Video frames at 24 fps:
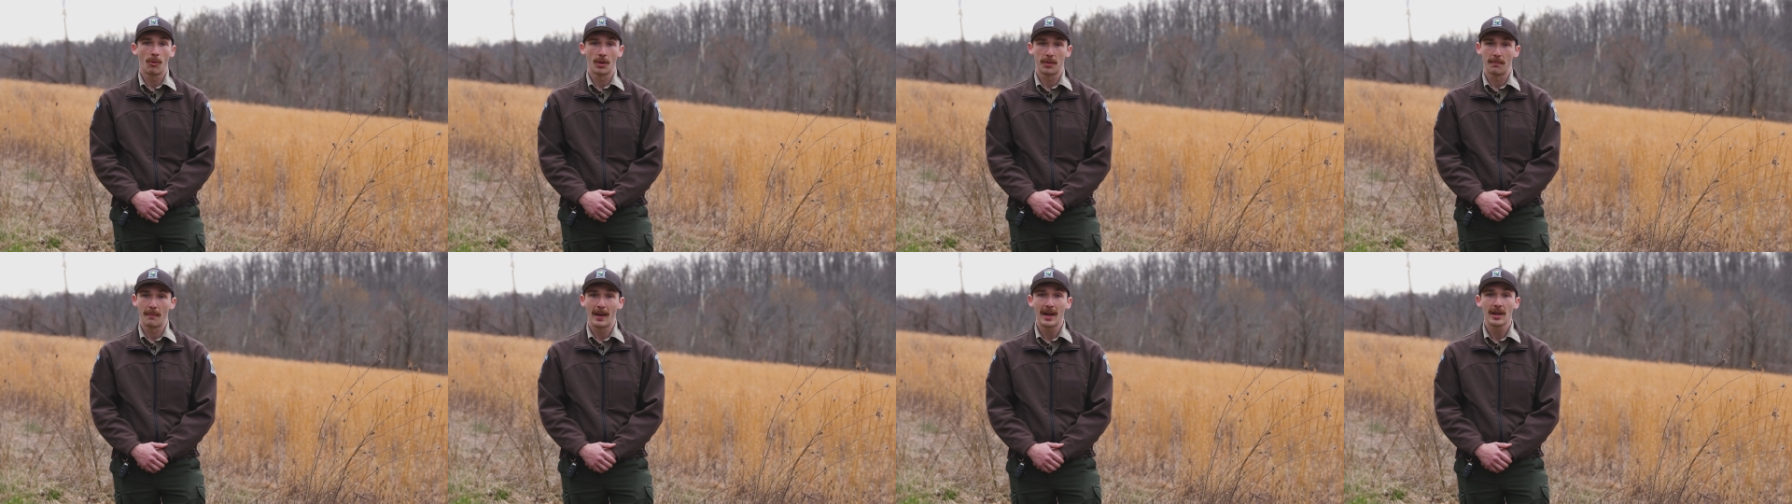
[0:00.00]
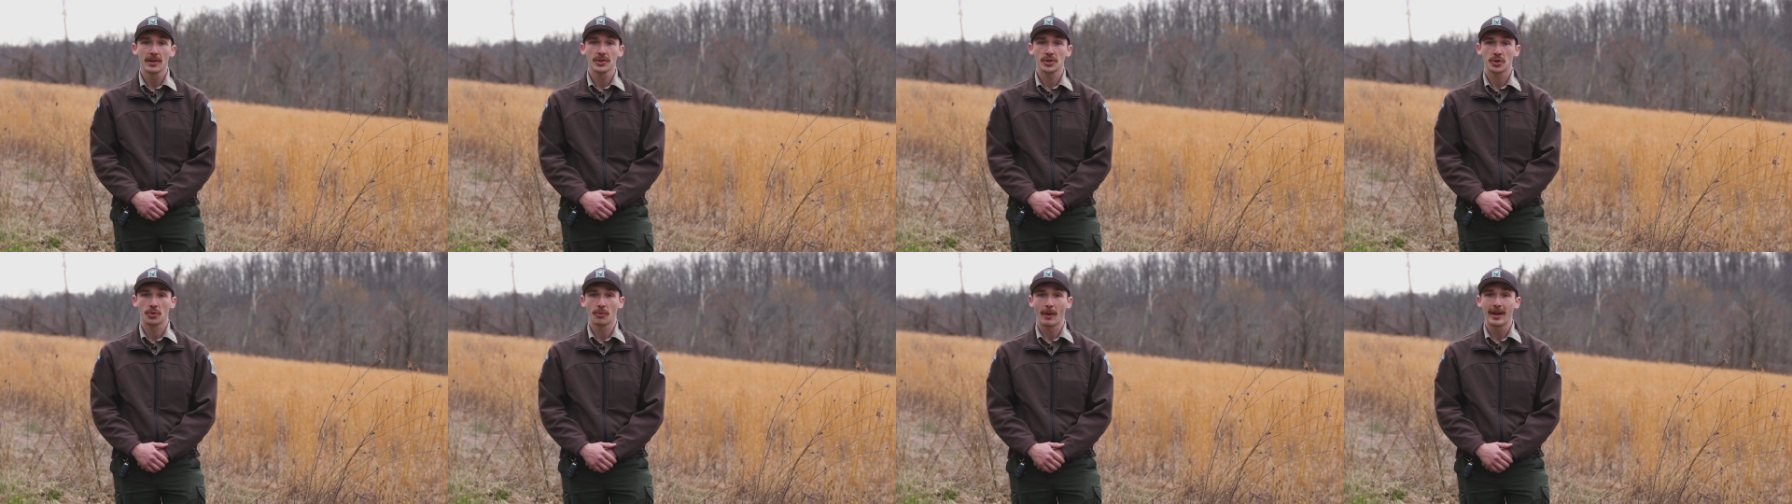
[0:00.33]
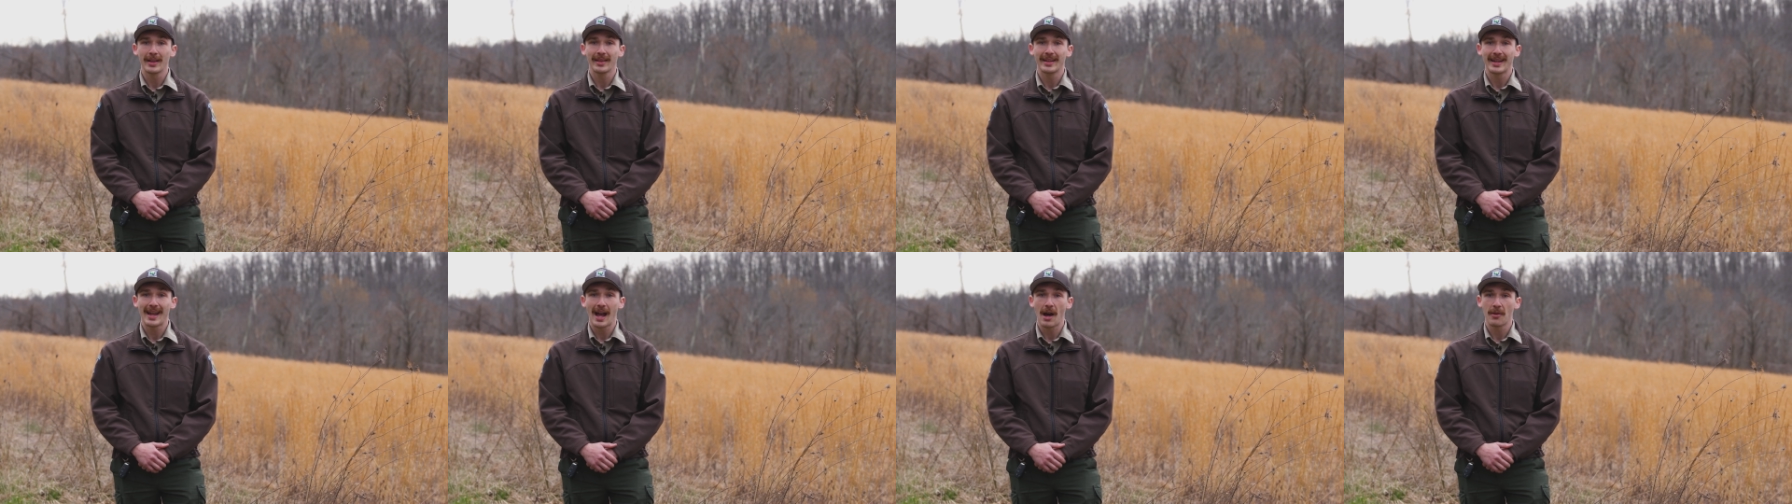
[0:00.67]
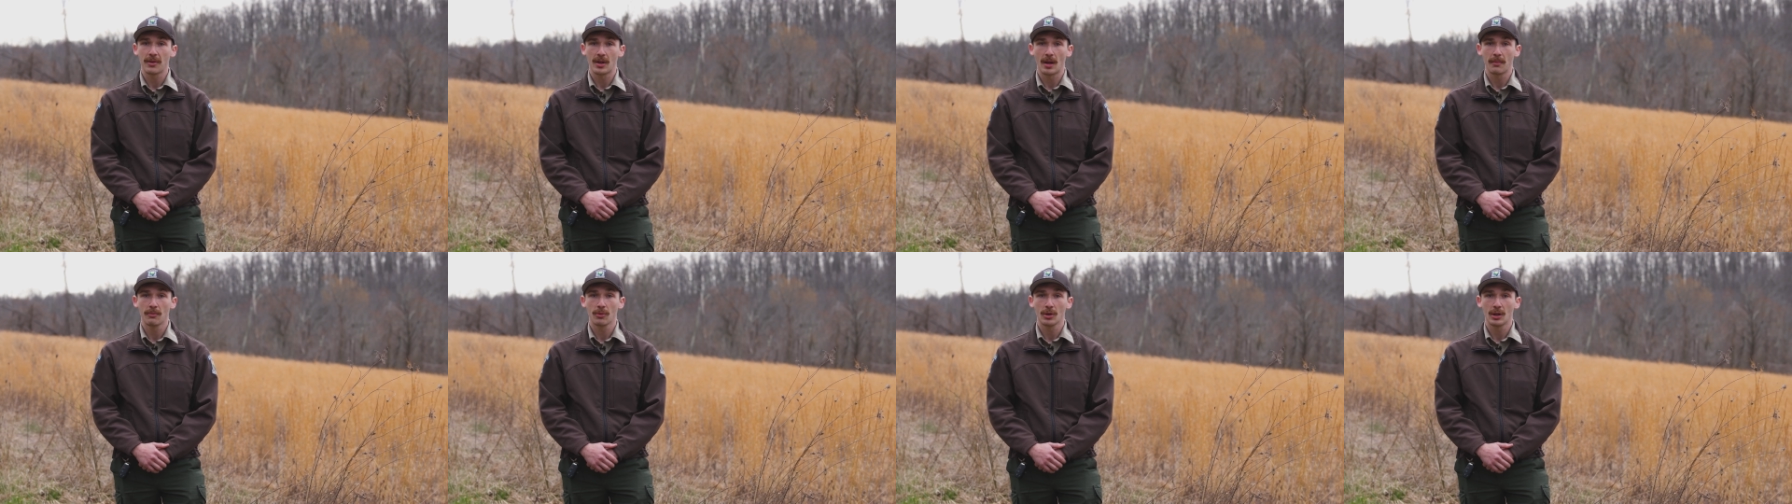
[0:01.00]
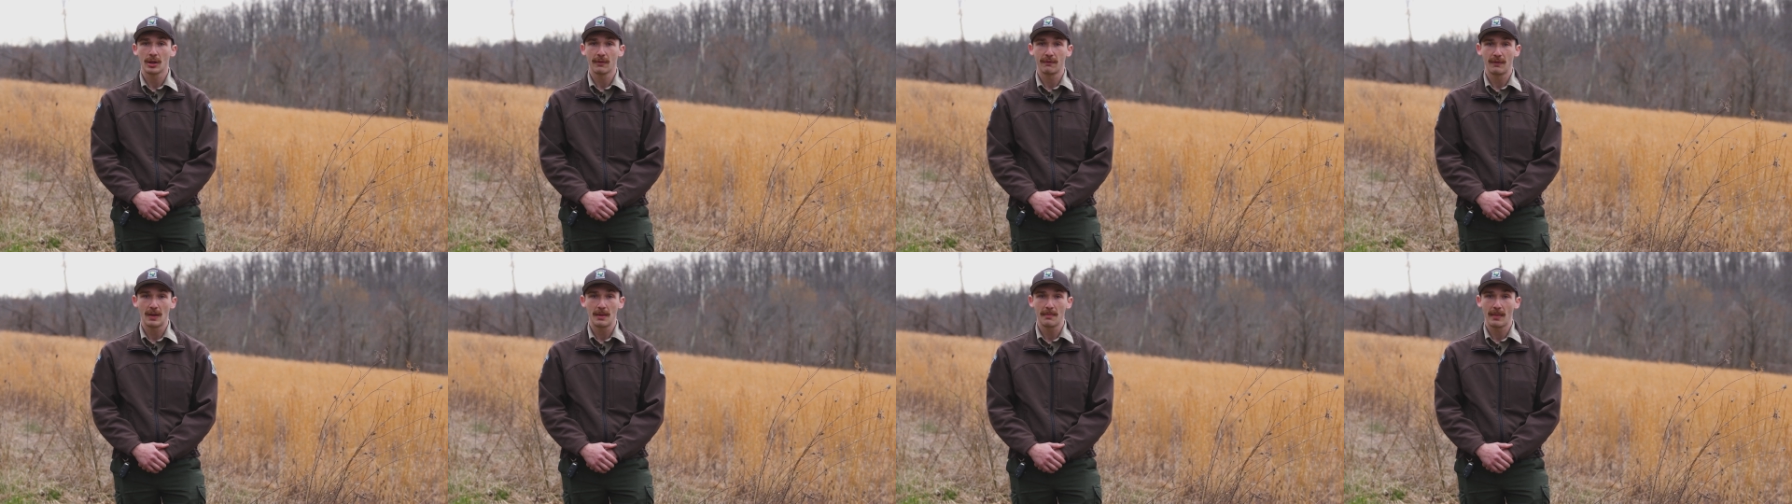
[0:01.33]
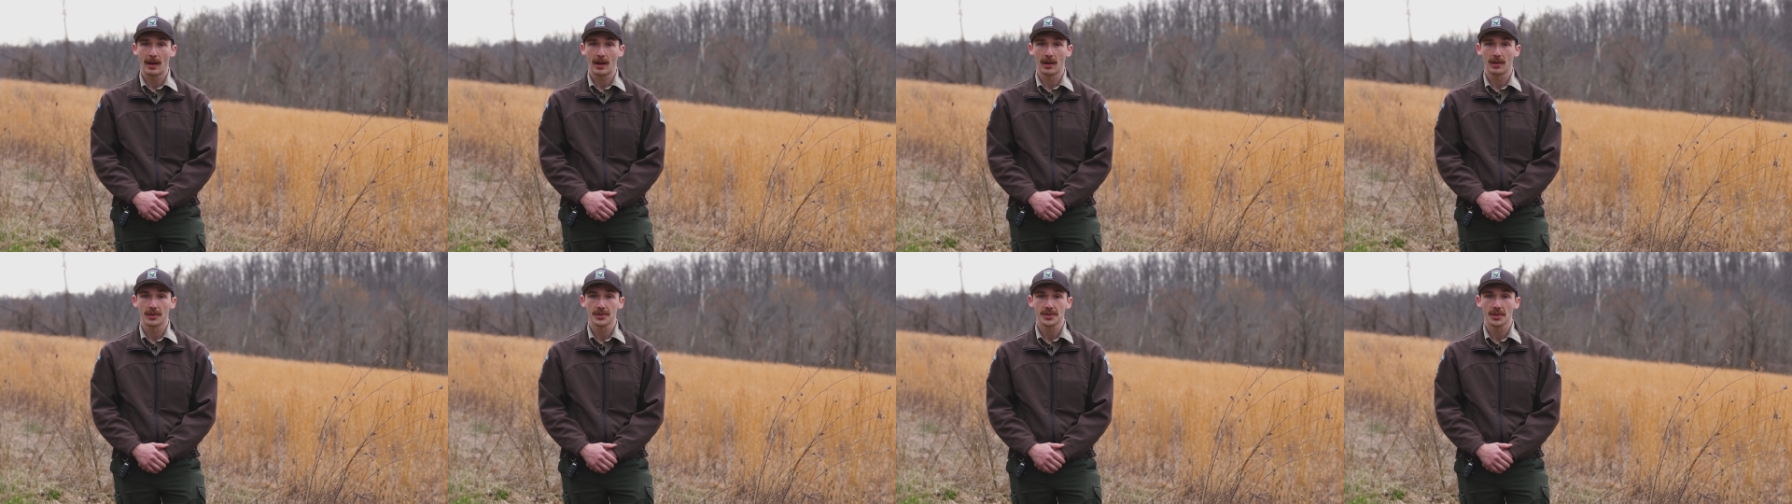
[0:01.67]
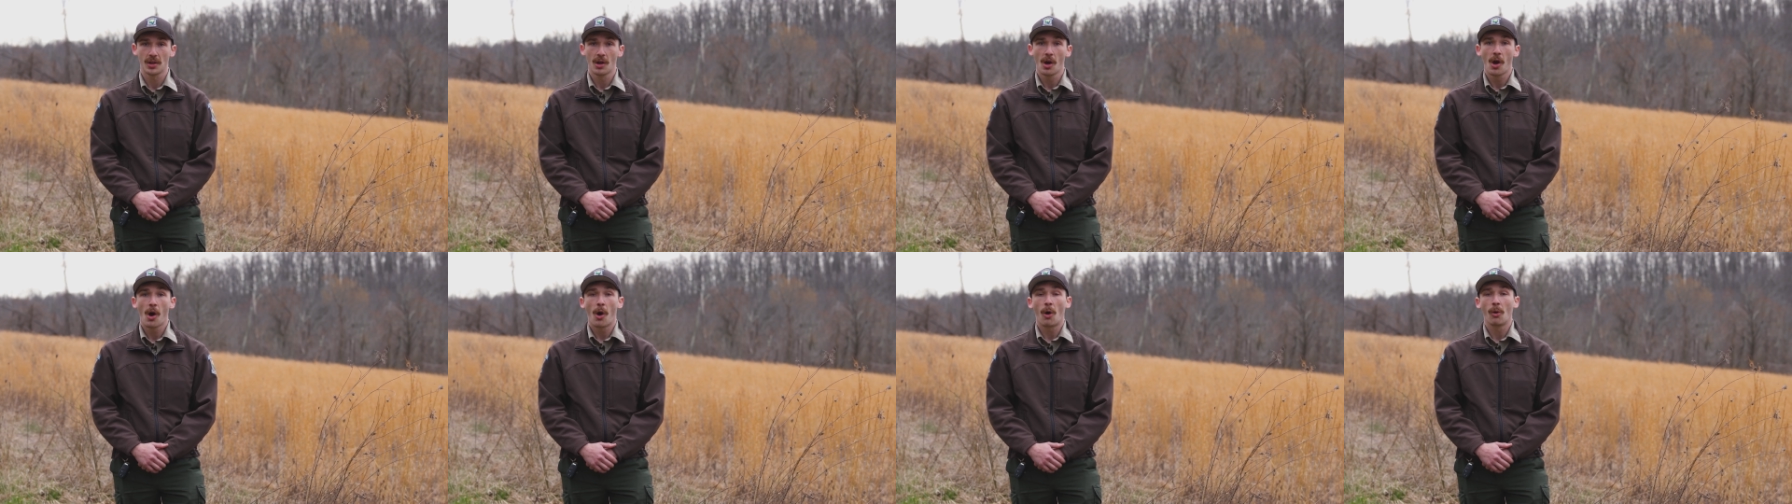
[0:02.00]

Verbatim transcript: With males greatly outnumbering females,